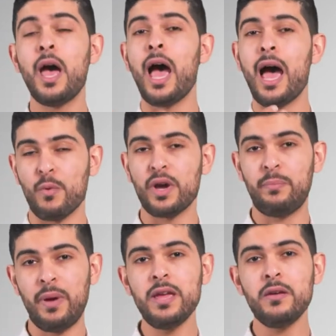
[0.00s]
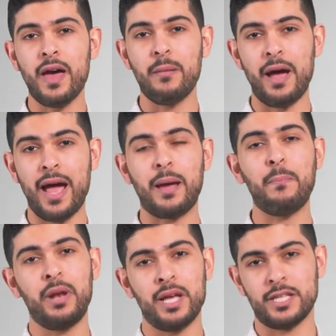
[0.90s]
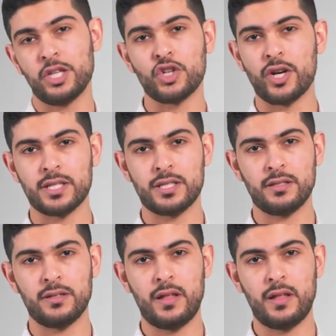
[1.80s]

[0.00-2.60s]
and we're going to pay you that back plus interest.